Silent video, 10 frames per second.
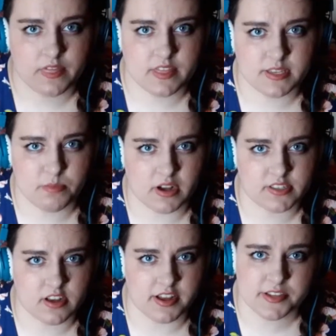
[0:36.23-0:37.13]
This
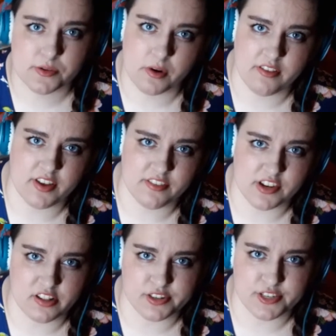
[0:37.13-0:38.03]
box costs
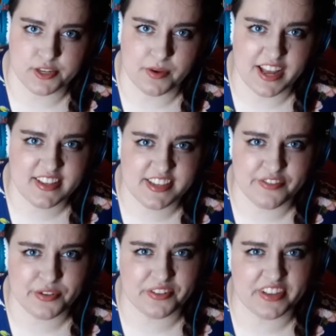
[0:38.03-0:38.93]
$25 US.
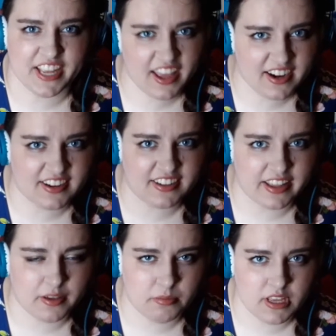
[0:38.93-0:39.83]
If you live in Canada
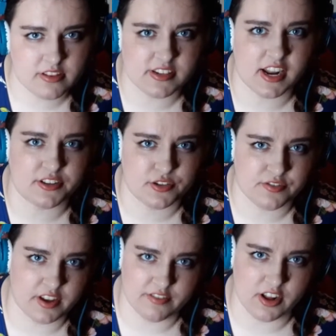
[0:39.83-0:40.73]
like me, there's an extra
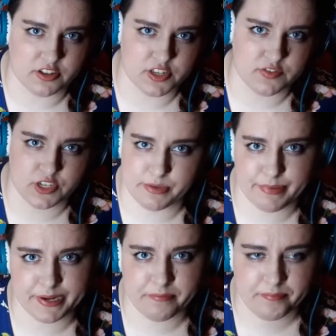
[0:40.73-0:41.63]
$5 for
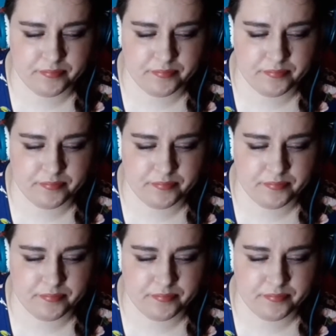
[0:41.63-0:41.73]
shipping.